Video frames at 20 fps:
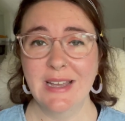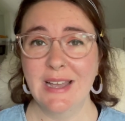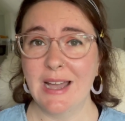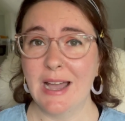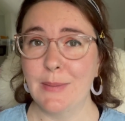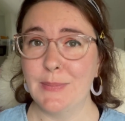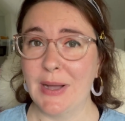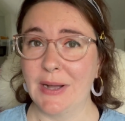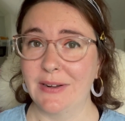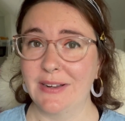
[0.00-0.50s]

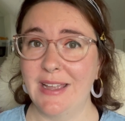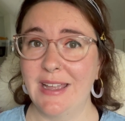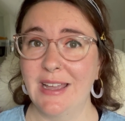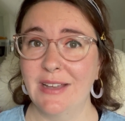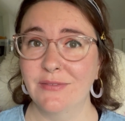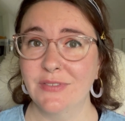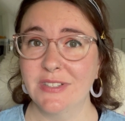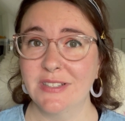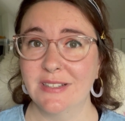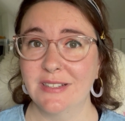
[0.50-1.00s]
about
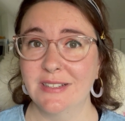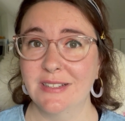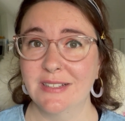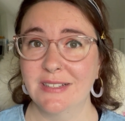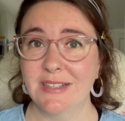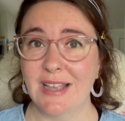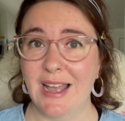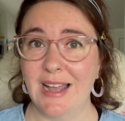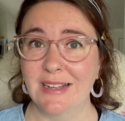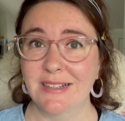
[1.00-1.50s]

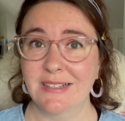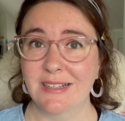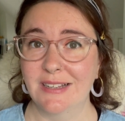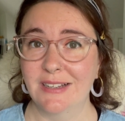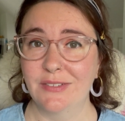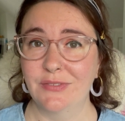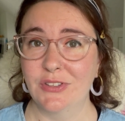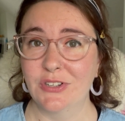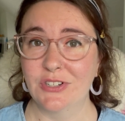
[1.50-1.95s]
canvases asking if